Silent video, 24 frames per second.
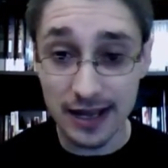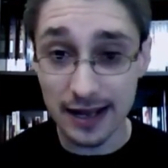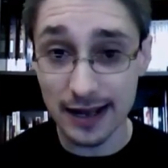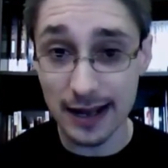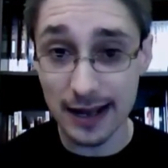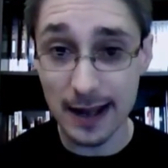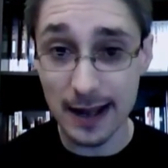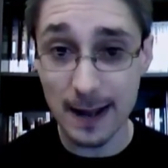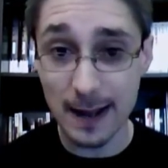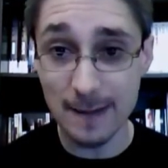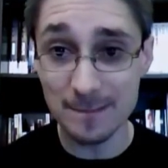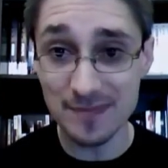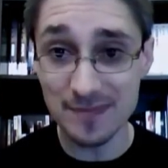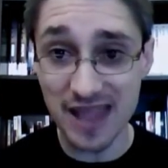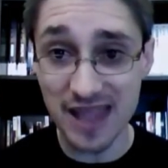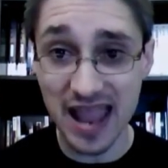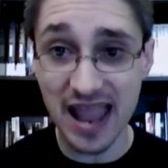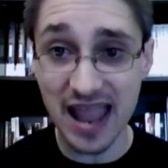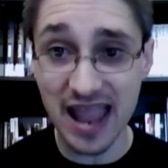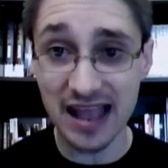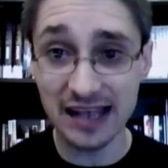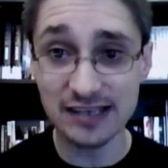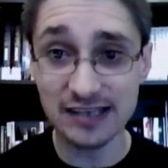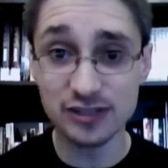
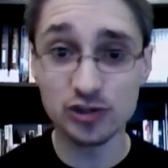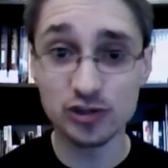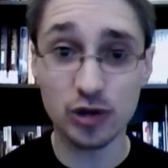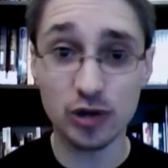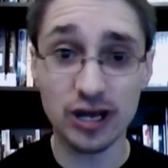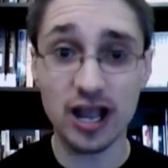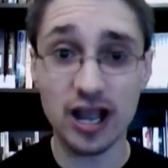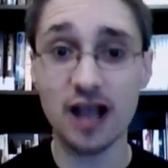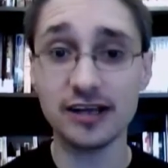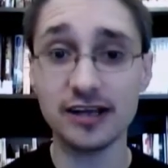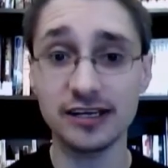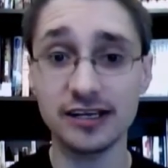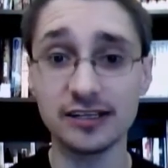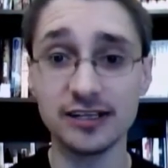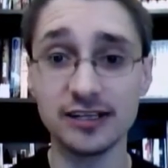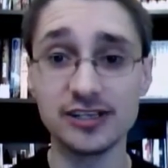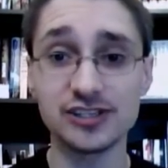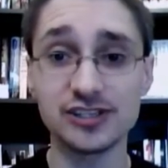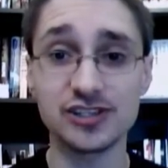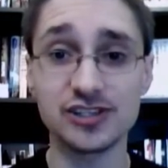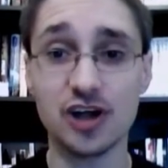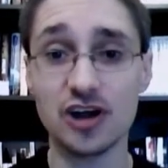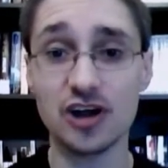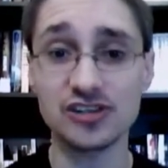and Trioculus
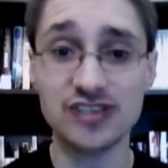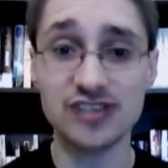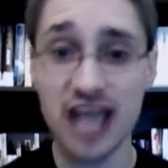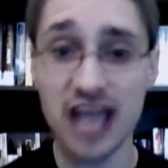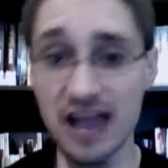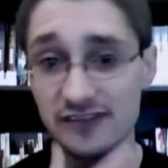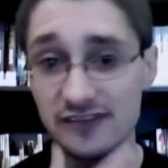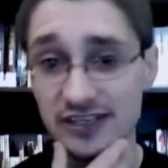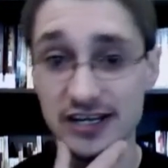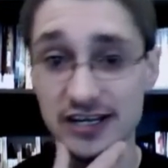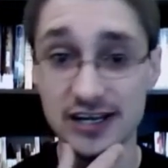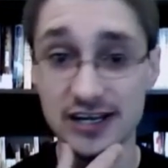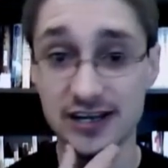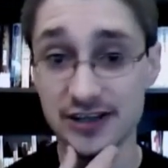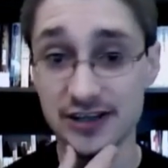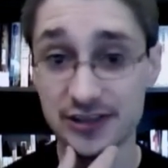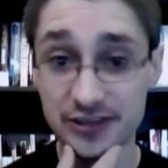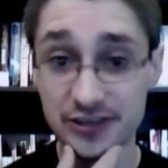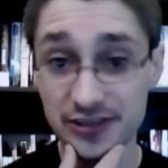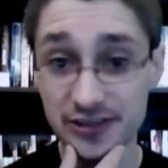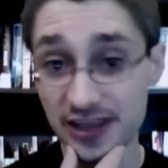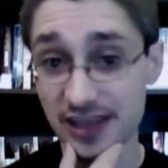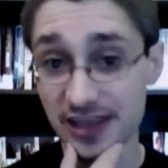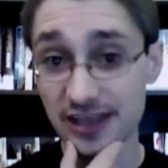starts having a
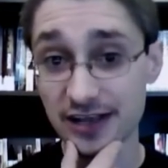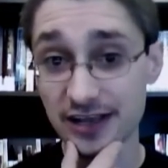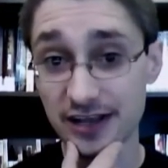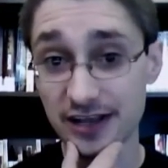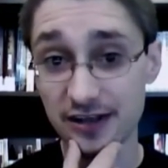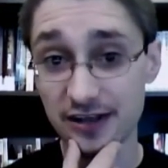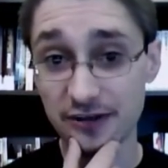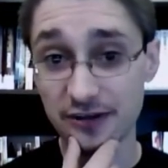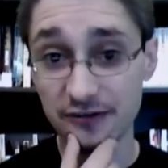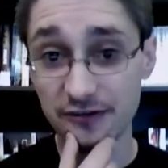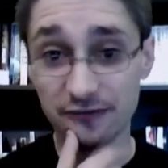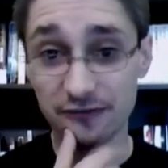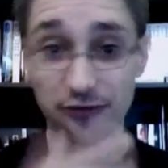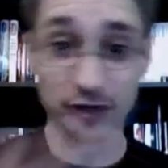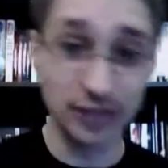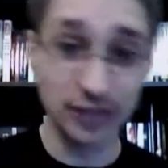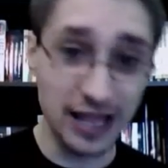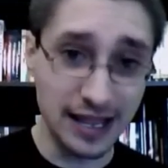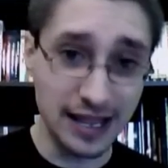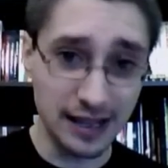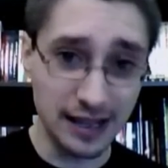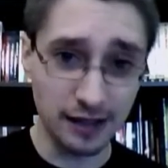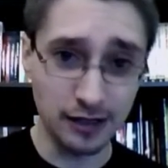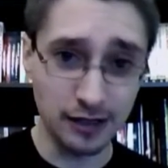thing for
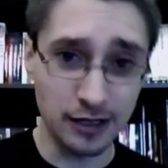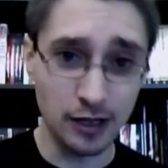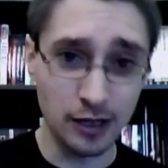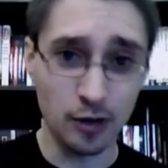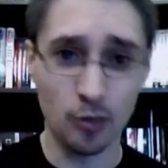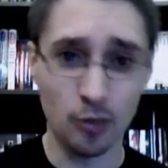Leia,